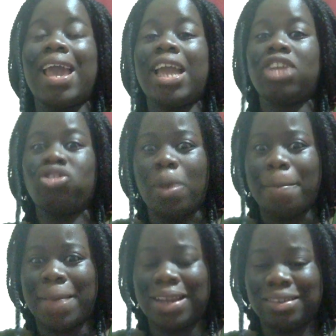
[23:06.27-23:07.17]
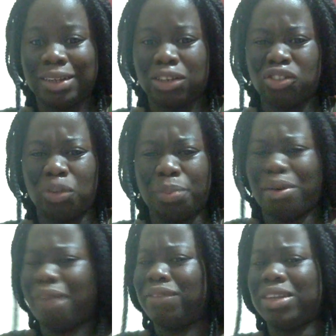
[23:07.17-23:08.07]
age where medicine is so
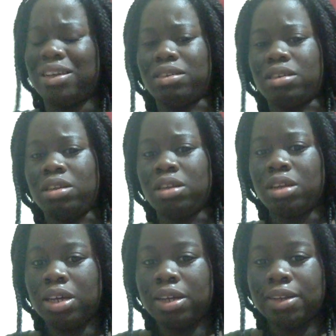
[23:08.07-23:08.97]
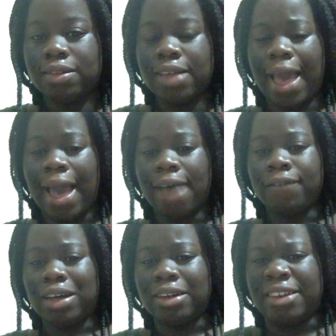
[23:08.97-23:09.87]
prevalent, to have
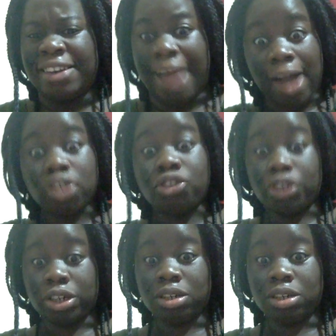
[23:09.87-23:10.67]
a doctor